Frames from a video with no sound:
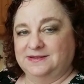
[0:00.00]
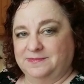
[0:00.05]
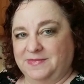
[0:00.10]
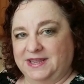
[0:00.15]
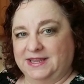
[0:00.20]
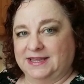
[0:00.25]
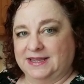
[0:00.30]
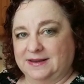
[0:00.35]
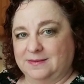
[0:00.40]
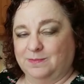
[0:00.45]

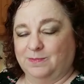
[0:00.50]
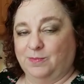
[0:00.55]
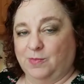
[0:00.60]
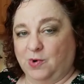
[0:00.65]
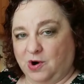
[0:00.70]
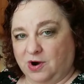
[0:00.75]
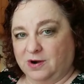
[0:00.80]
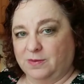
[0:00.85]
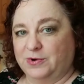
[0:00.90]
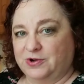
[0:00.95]
make it
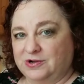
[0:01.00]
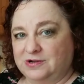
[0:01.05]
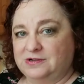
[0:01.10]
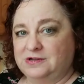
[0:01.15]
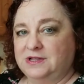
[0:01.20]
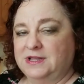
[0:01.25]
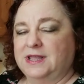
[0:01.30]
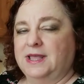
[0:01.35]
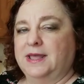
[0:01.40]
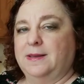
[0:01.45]
marble,
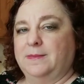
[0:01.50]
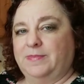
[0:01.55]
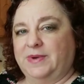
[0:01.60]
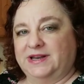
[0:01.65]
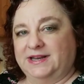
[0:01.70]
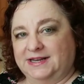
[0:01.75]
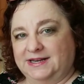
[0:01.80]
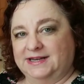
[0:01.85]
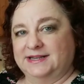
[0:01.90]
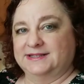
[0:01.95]
but
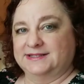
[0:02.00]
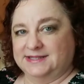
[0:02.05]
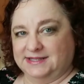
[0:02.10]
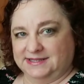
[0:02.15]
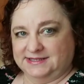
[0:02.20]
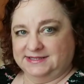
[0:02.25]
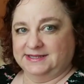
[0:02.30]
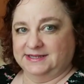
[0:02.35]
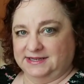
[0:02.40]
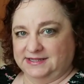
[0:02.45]
it is
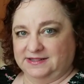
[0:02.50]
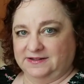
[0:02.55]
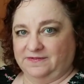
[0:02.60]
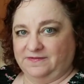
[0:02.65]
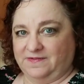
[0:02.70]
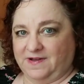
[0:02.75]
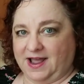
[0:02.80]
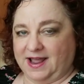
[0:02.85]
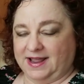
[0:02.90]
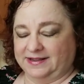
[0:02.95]
listed in the
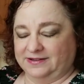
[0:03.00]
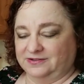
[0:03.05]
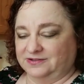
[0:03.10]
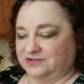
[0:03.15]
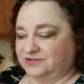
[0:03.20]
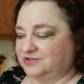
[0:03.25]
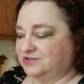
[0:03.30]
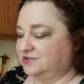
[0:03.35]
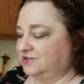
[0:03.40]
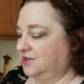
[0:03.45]

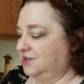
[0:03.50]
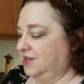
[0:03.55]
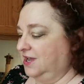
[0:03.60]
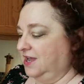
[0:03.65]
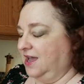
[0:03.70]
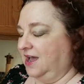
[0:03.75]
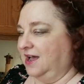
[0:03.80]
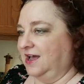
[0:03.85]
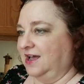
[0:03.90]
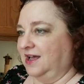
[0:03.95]
files
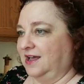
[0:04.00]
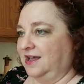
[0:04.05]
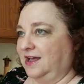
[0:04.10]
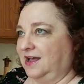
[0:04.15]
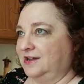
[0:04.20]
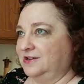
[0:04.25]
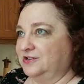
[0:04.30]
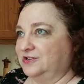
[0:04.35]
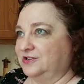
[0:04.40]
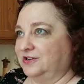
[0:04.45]

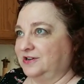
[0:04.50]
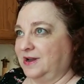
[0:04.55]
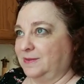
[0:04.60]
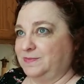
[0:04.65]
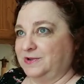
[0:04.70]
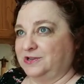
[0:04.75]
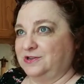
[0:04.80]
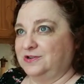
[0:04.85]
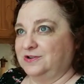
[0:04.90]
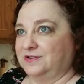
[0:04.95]
under
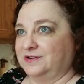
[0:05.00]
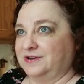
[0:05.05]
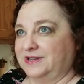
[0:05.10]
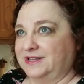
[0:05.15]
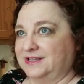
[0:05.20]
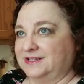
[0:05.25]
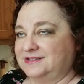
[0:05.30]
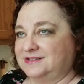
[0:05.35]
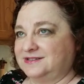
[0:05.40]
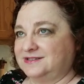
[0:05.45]

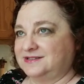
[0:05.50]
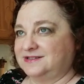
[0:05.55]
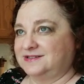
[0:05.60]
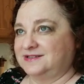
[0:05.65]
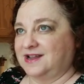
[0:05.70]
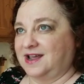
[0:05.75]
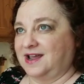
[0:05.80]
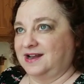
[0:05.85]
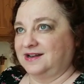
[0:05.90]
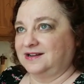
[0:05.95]

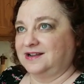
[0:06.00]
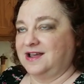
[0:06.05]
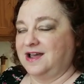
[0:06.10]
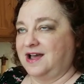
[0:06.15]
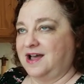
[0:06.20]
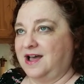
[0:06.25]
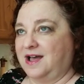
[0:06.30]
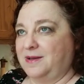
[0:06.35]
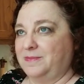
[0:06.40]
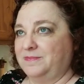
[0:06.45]

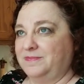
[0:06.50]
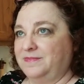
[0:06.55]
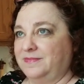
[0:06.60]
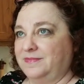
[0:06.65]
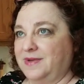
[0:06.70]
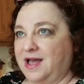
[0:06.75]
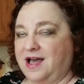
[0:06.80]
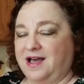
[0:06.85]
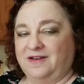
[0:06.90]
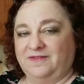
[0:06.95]
epicurious.com,
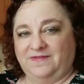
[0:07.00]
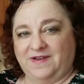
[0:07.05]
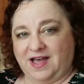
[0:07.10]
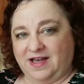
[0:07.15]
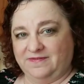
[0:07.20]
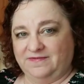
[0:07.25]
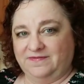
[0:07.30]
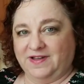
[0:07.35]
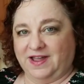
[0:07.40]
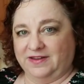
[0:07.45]
halva
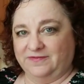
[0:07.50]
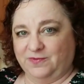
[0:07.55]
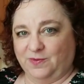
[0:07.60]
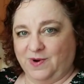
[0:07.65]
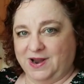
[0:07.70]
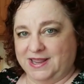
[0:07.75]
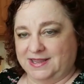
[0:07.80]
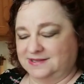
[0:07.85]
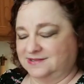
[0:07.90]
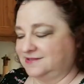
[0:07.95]
5
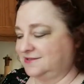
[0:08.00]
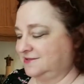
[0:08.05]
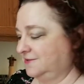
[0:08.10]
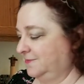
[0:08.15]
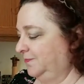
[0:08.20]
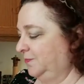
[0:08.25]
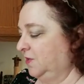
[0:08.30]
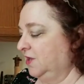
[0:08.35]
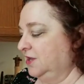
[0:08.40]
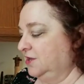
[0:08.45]
ways.
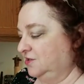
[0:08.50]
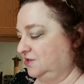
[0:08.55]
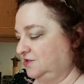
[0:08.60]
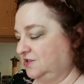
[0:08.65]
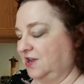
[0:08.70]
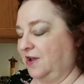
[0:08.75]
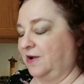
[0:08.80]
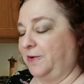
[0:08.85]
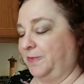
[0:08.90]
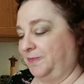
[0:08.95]

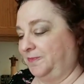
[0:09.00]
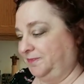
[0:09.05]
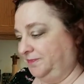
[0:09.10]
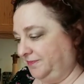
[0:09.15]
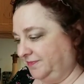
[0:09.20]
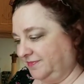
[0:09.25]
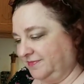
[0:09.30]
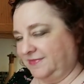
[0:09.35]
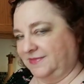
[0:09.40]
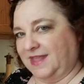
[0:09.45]
So
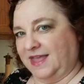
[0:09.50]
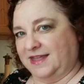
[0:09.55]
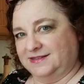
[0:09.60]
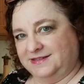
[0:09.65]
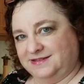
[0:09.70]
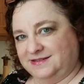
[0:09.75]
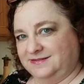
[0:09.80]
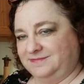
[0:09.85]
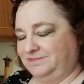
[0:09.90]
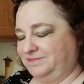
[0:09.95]

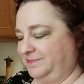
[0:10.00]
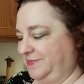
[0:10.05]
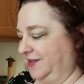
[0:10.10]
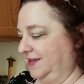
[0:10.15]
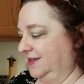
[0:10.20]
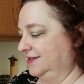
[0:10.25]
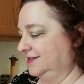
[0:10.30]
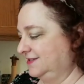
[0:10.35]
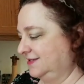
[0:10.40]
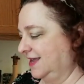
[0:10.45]
that's
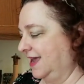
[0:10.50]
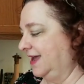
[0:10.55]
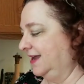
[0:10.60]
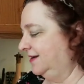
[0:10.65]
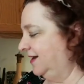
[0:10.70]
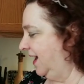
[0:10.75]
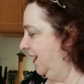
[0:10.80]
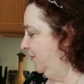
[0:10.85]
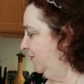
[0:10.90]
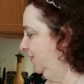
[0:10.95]
being said,
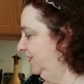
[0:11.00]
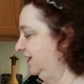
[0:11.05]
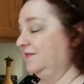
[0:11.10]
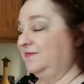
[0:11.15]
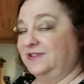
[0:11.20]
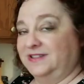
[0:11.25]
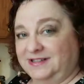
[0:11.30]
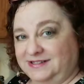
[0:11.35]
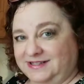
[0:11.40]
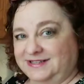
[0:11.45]
I will give you
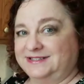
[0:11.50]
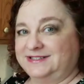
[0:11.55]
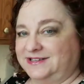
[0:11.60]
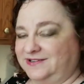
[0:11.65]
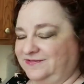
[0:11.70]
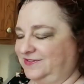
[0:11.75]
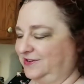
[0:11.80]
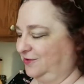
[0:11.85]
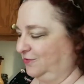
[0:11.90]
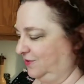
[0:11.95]
the list of
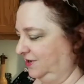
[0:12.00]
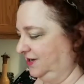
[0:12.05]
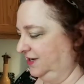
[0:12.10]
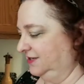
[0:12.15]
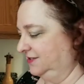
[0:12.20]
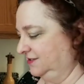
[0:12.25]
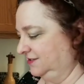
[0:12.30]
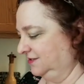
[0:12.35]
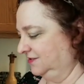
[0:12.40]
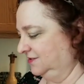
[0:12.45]

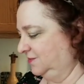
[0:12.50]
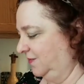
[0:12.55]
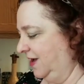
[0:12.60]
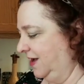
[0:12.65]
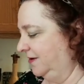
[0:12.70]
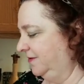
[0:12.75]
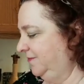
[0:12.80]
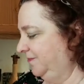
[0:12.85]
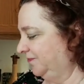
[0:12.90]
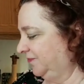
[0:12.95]
ingredients as well.